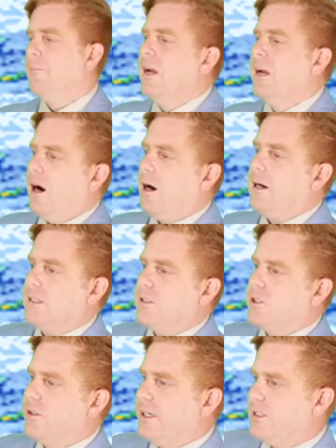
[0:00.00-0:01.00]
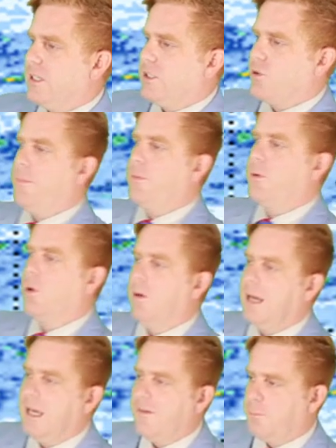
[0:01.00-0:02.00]
All right, so here's that tropical
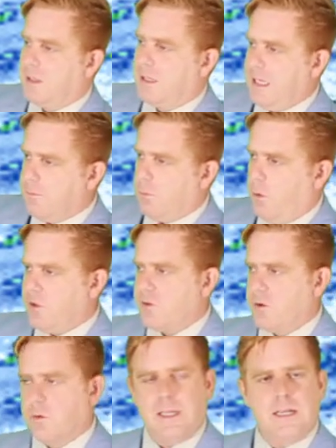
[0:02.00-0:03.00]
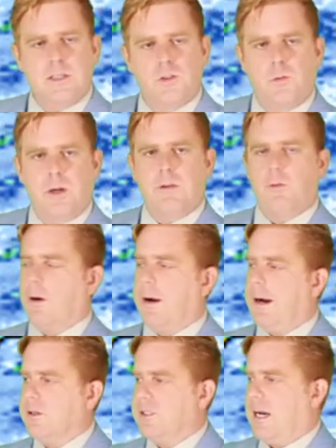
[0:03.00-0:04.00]
wave. Plenty of moisture over the last 24
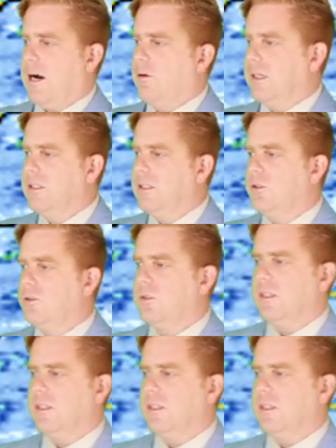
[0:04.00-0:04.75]
hours out into the